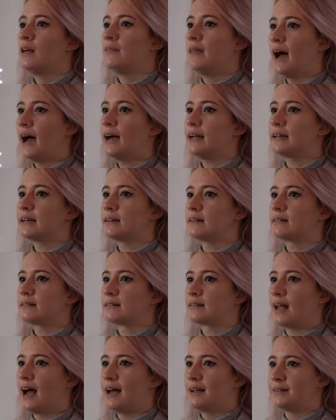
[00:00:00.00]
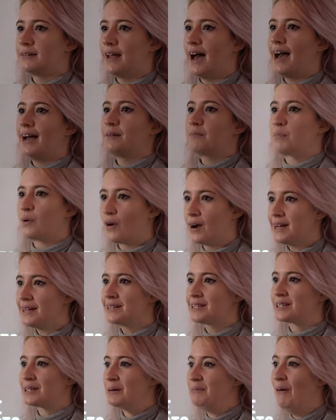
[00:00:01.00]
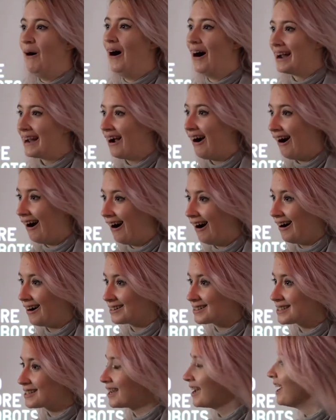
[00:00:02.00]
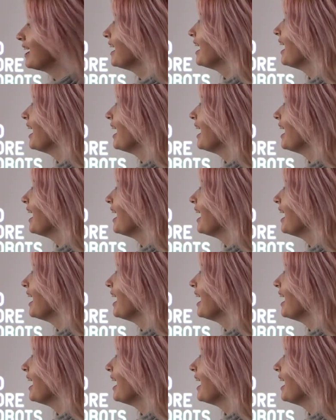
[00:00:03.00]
That breaks my heart.